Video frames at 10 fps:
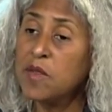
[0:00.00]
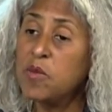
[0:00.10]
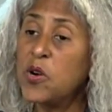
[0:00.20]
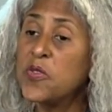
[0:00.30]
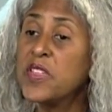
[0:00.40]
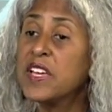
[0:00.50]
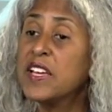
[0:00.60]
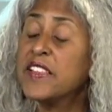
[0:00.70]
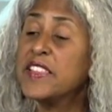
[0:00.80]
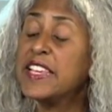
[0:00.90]
both
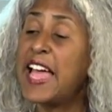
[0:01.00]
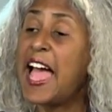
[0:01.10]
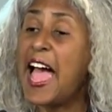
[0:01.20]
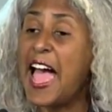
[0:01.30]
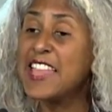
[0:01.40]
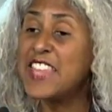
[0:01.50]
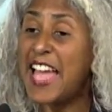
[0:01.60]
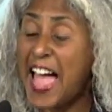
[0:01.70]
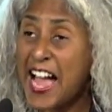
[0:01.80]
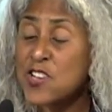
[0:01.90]
the
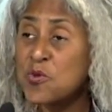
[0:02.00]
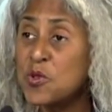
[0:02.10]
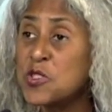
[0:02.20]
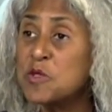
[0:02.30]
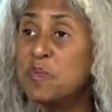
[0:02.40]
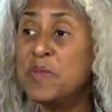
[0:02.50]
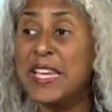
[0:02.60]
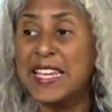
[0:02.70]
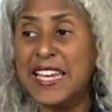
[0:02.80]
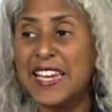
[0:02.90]
actual
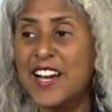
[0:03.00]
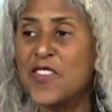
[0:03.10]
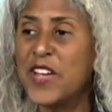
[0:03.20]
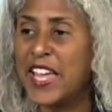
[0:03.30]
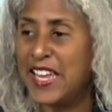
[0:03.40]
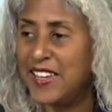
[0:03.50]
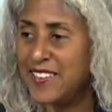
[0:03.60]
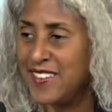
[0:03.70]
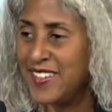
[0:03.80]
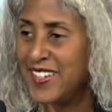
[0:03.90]
speaking of hate,